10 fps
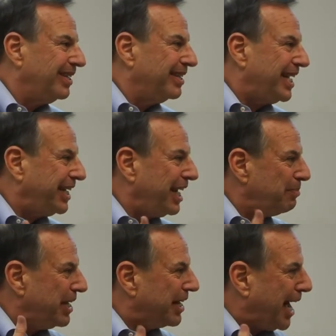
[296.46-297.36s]
That gave
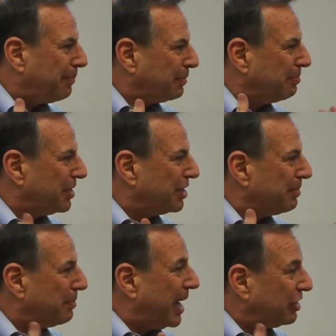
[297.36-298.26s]
me an optimism
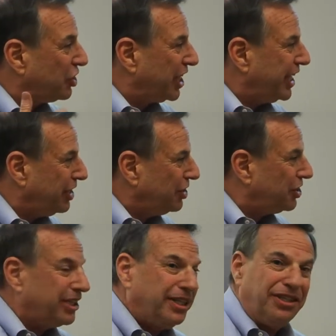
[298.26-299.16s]
about
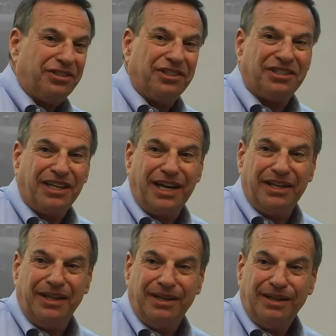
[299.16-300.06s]
change in this
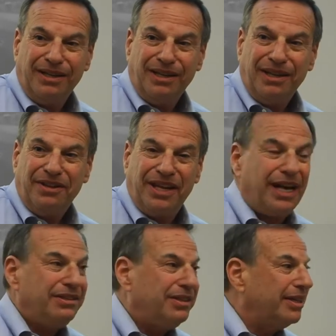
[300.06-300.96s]
society
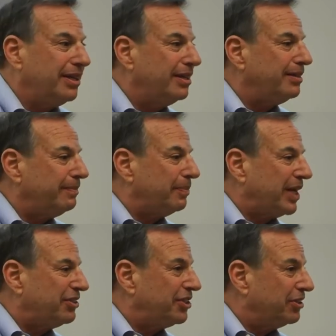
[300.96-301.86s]
that
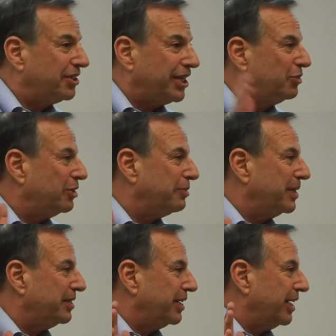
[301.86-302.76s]
still stays with
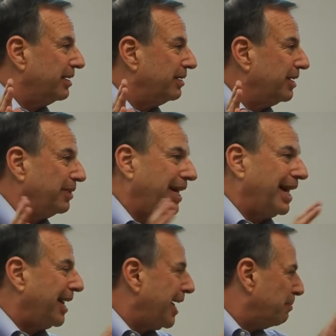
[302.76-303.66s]
me today. We
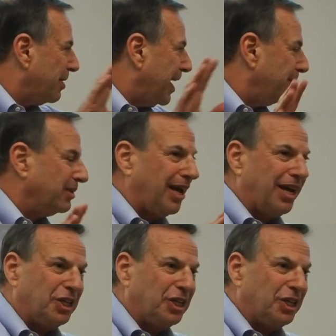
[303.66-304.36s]
got a lot of problems, a lot